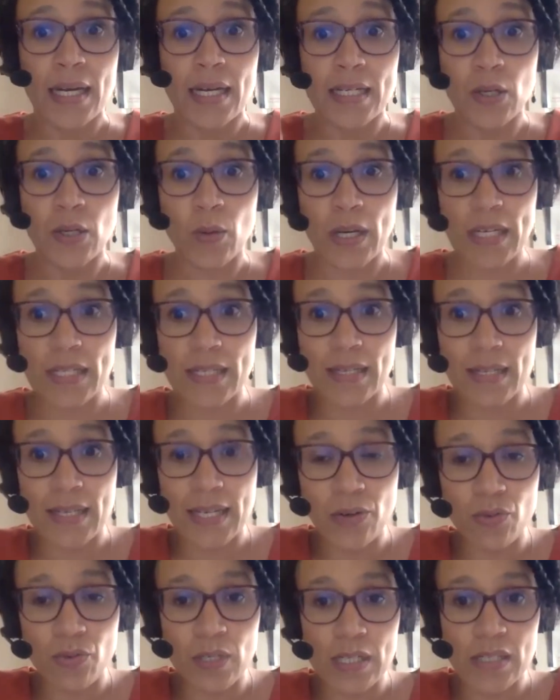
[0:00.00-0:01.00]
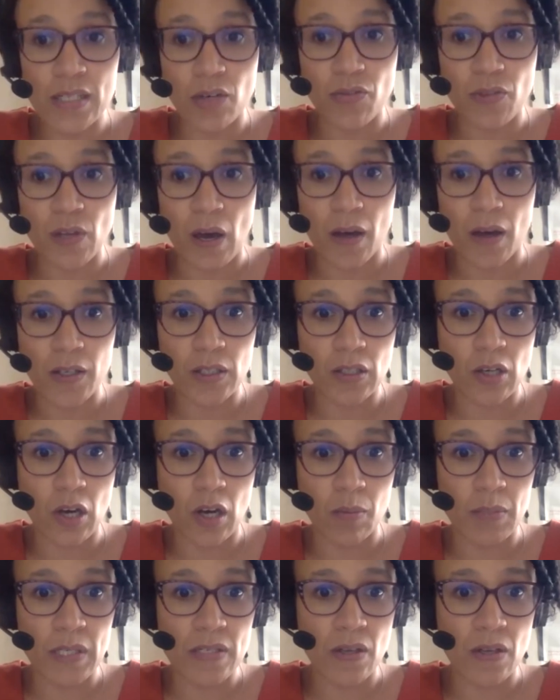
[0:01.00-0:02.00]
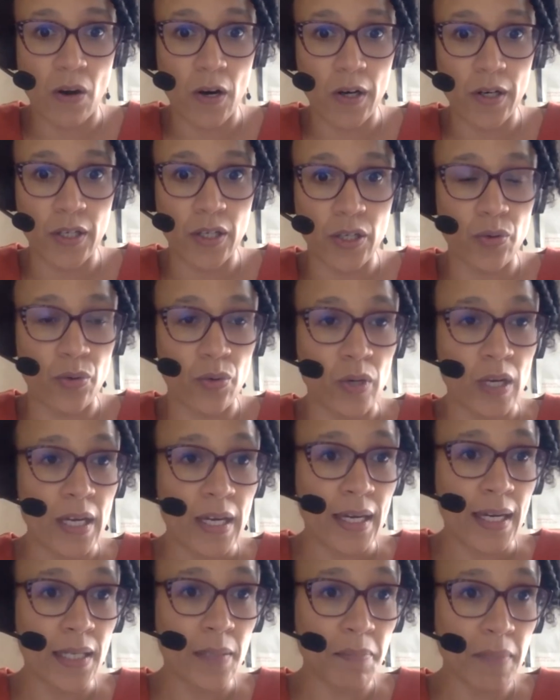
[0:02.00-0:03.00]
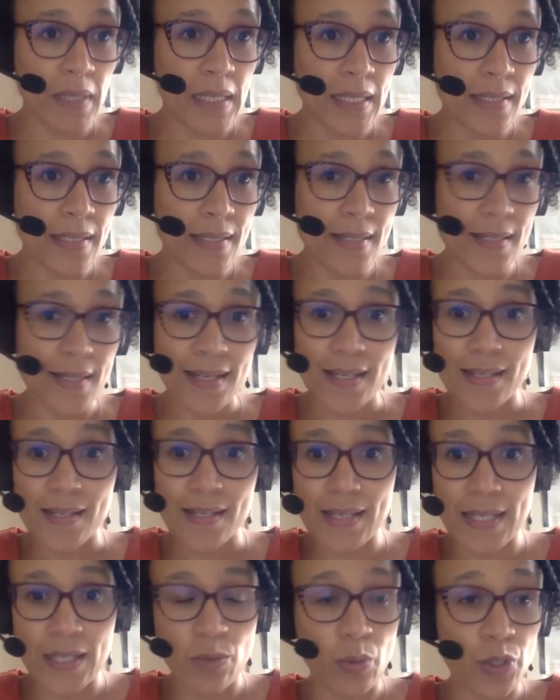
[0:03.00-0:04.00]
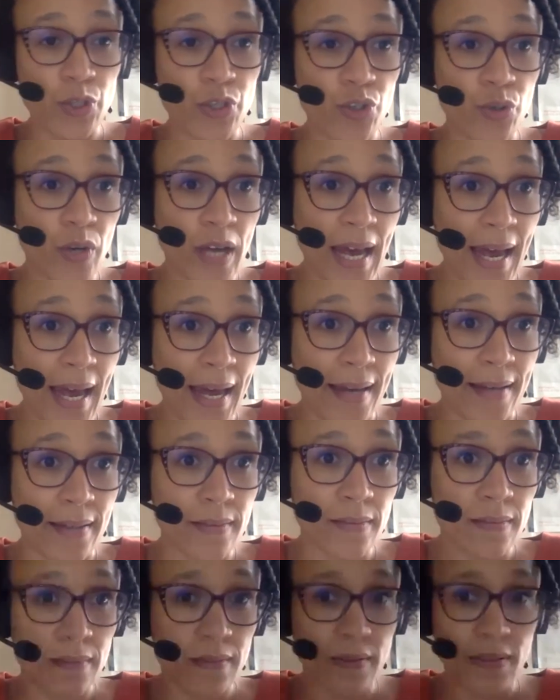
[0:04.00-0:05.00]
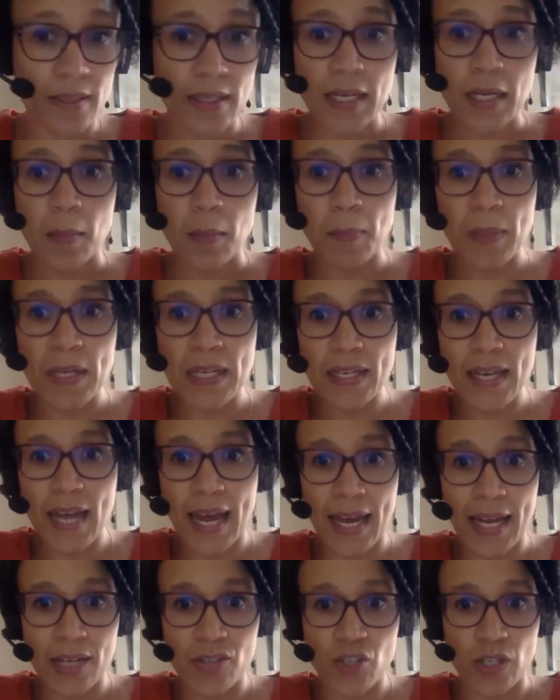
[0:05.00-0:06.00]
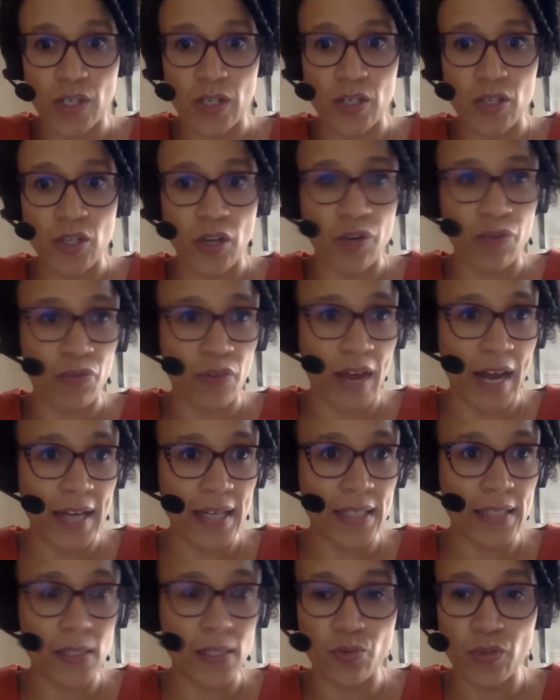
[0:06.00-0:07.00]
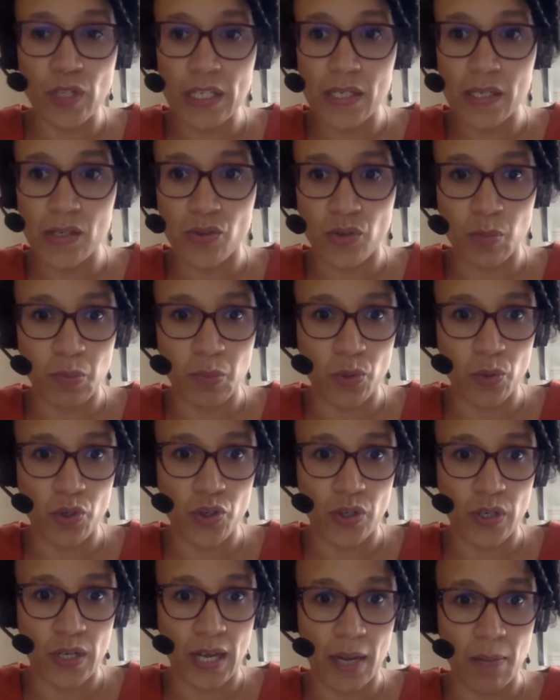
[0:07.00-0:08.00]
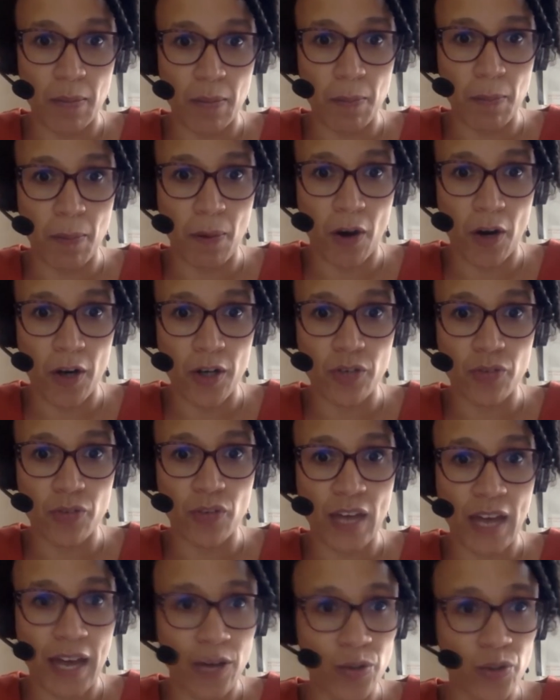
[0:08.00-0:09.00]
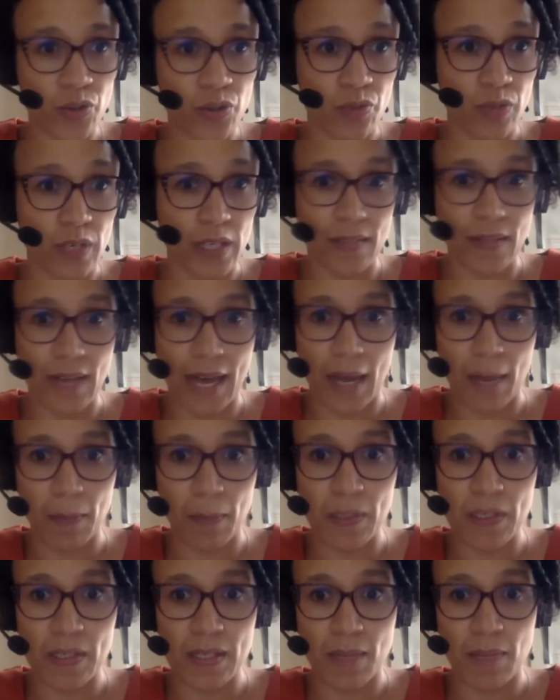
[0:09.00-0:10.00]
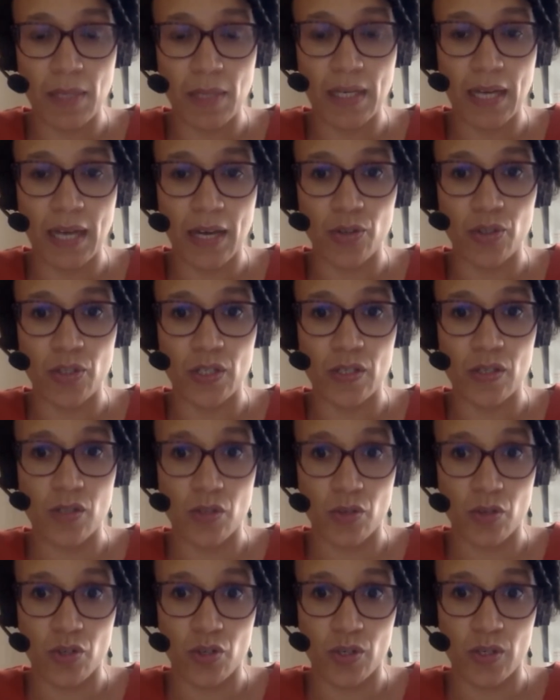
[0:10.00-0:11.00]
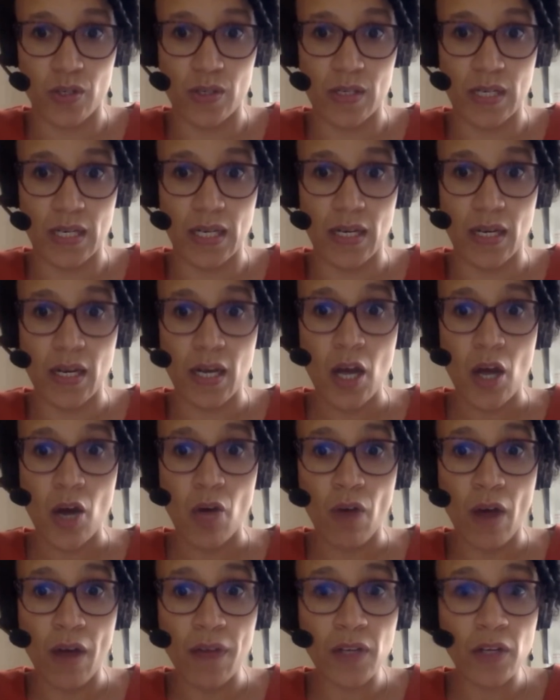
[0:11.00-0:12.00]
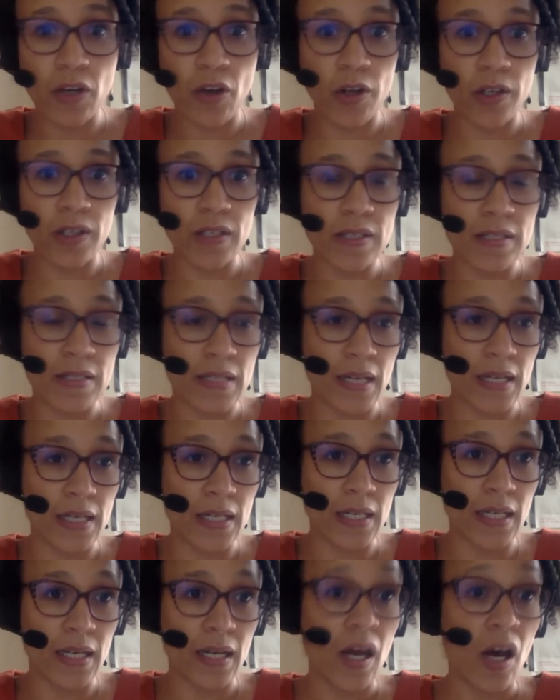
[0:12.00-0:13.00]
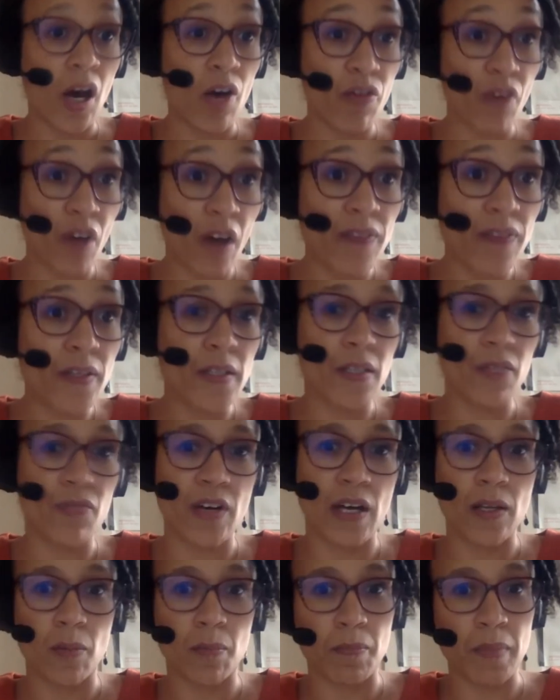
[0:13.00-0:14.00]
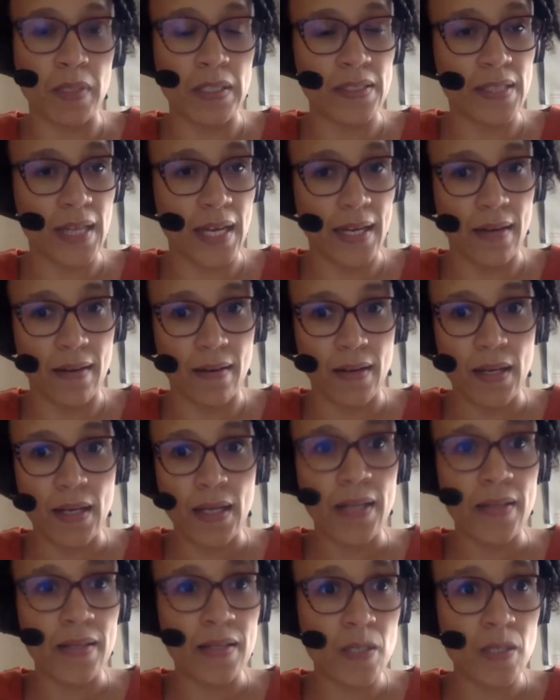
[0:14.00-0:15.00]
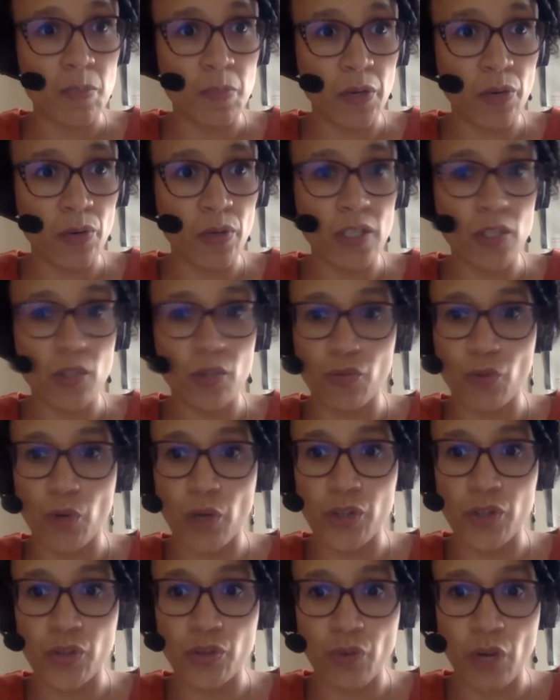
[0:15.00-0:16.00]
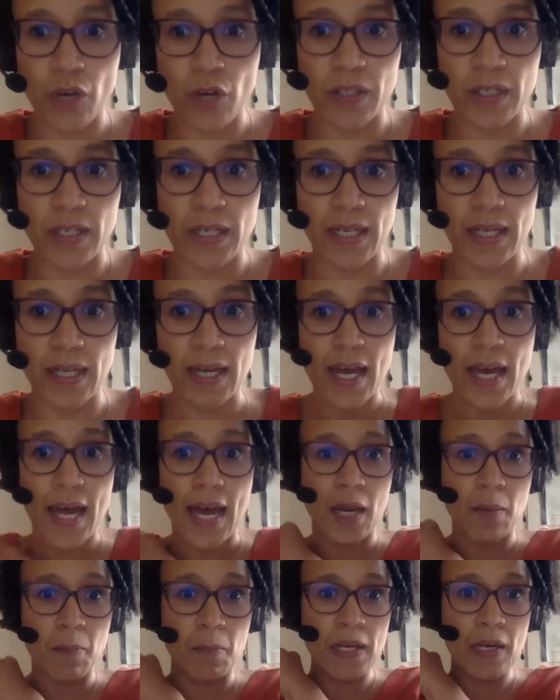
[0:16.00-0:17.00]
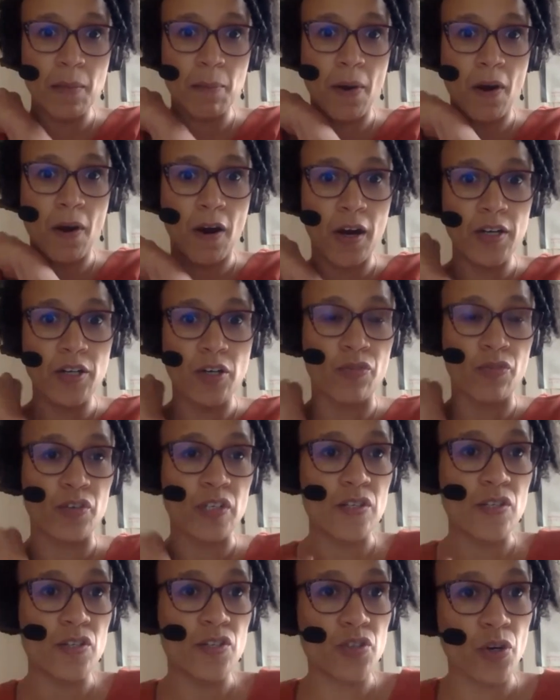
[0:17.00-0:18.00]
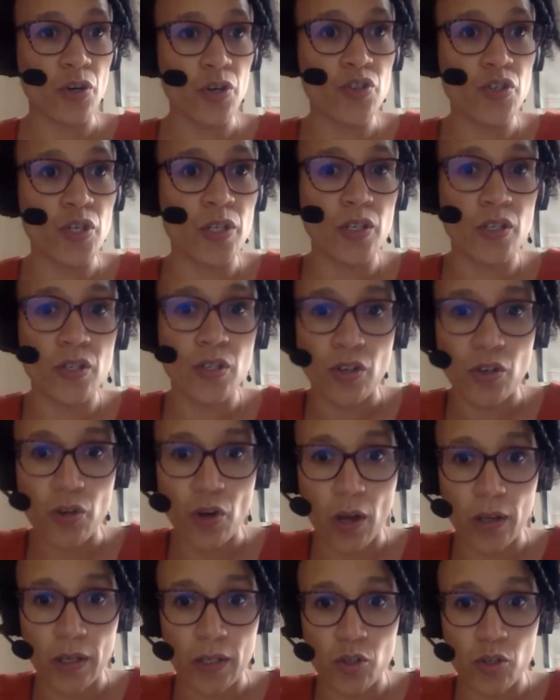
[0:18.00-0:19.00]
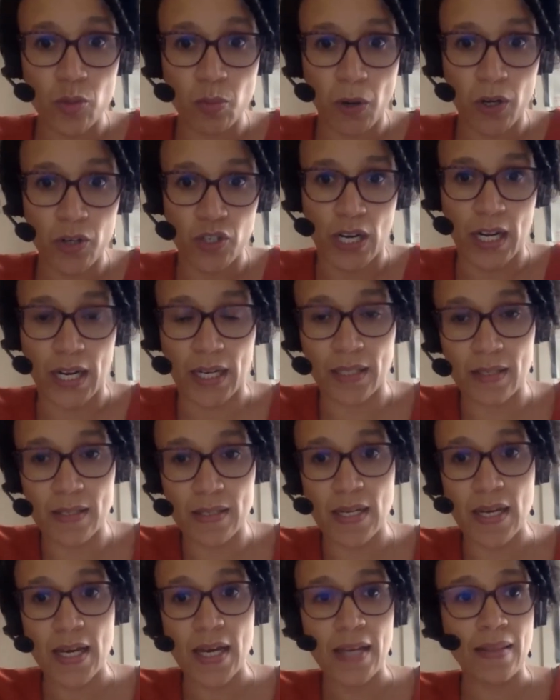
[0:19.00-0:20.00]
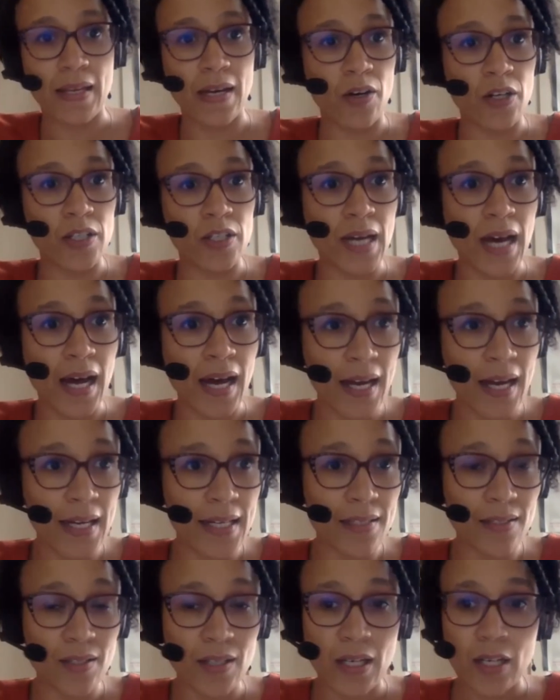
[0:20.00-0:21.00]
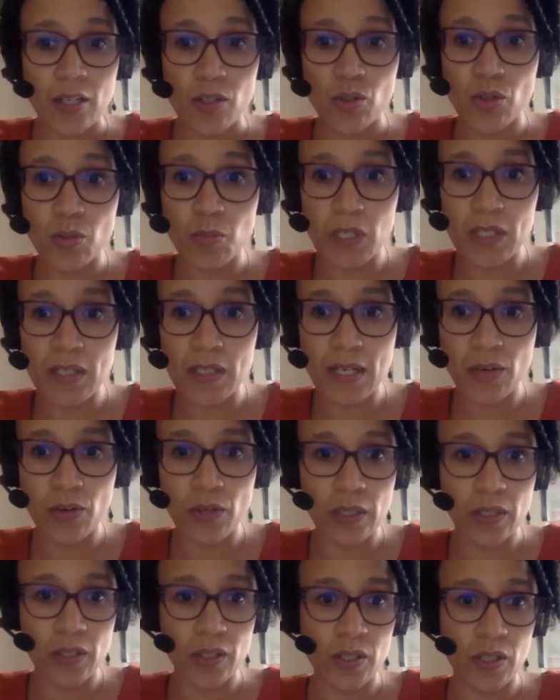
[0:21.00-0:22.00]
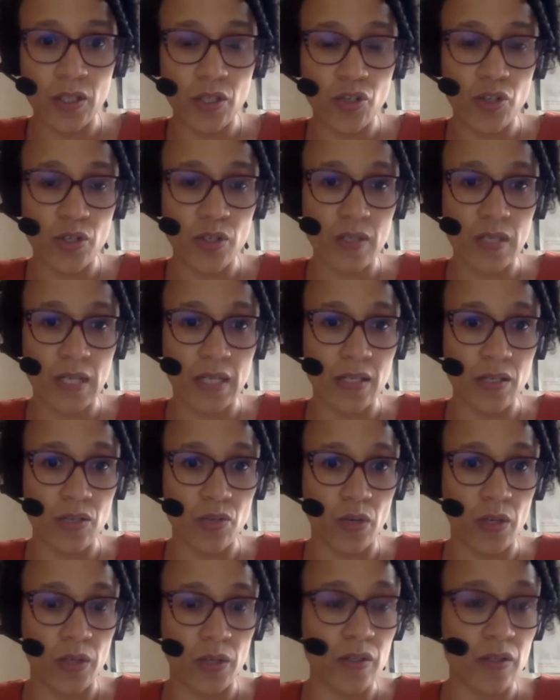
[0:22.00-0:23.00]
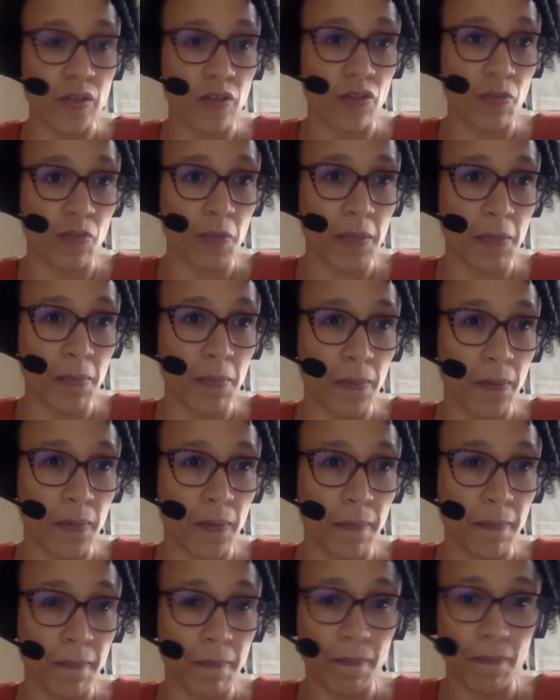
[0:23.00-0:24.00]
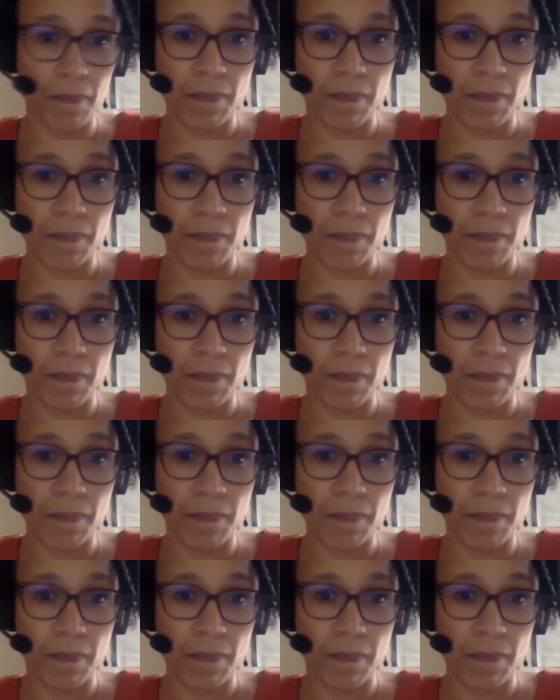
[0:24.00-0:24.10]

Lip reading: So as theories of the undercommons argue, it means steal what you can. be an agent of radical redistribution and be part of countering the epistemic counterinsurgency. Rather call it study of underdevelopment then, in the spirit of Walter Rodney, and be a part of insurgent knowledge projects that are tied to the material conditions and struggles of people.